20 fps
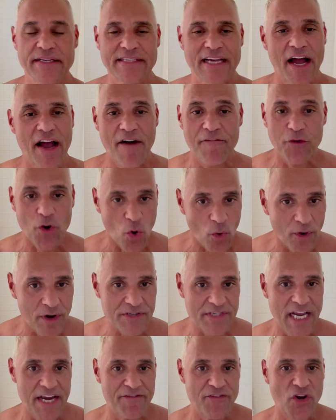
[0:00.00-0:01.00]
now of
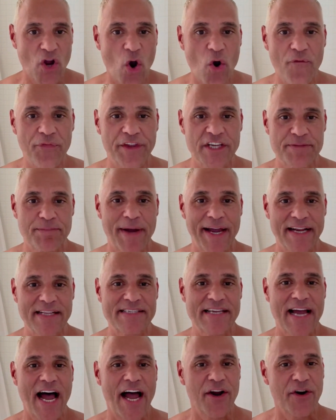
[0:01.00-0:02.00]
course I've known this my
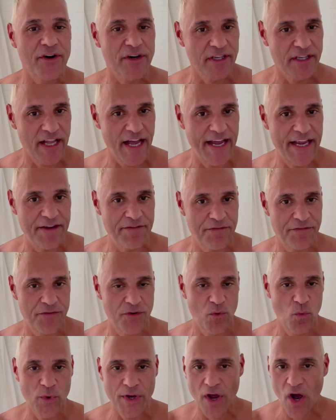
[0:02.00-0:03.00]
entire
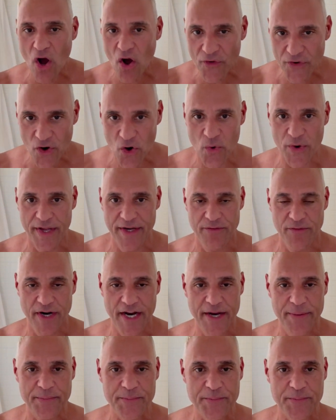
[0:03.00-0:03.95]
life. We all know it, right?